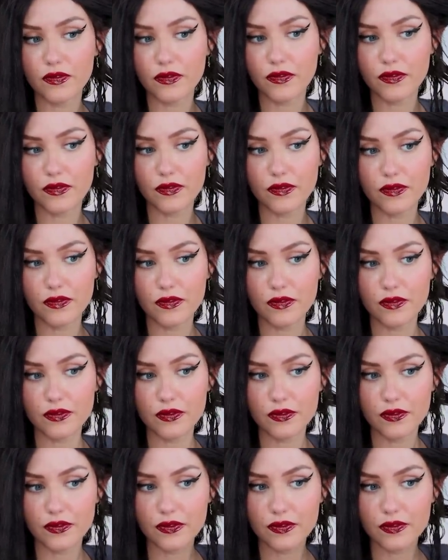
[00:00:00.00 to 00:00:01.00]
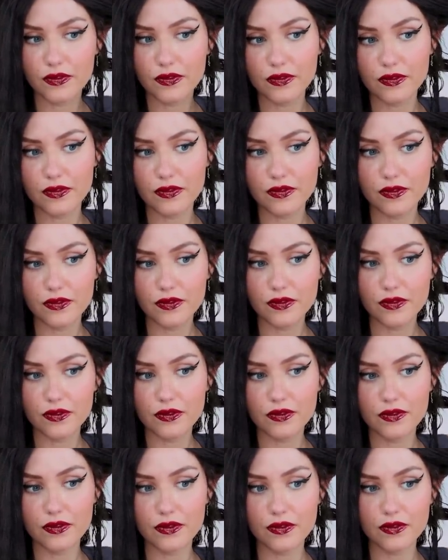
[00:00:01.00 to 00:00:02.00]

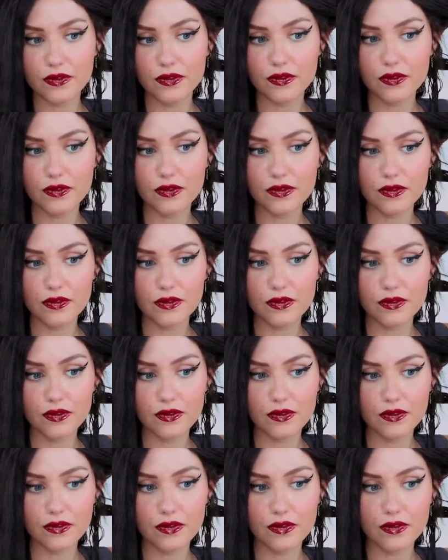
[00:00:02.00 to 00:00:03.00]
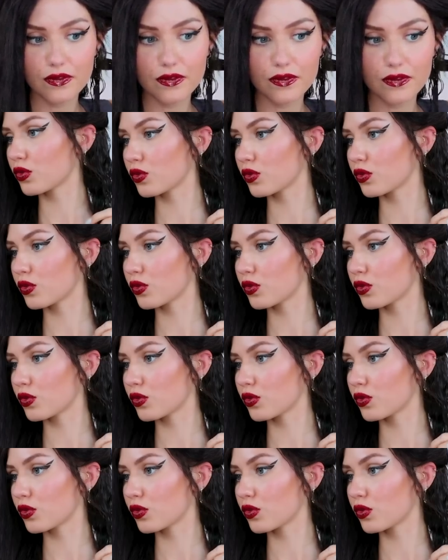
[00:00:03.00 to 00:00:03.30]
(silence)